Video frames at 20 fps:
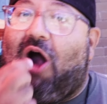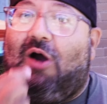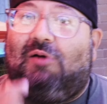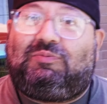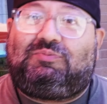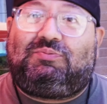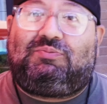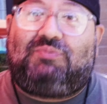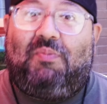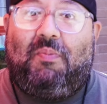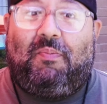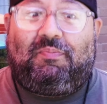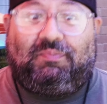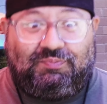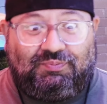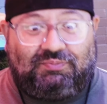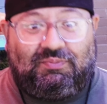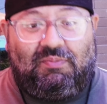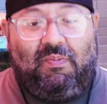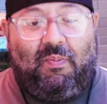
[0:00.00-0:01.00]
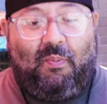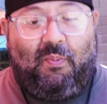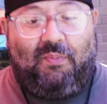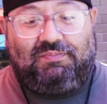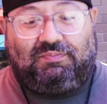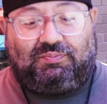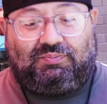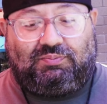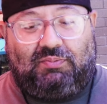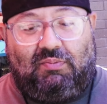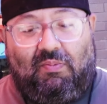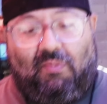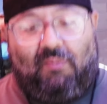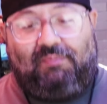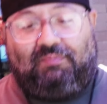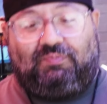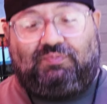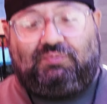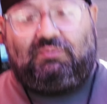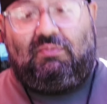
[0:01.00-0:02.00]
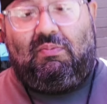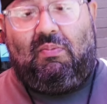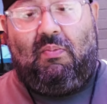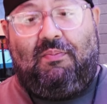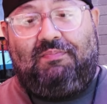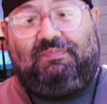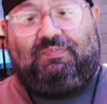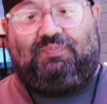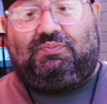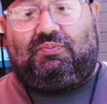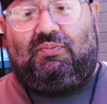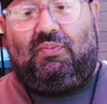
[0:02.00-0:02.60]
breakfast mm. of Modesto.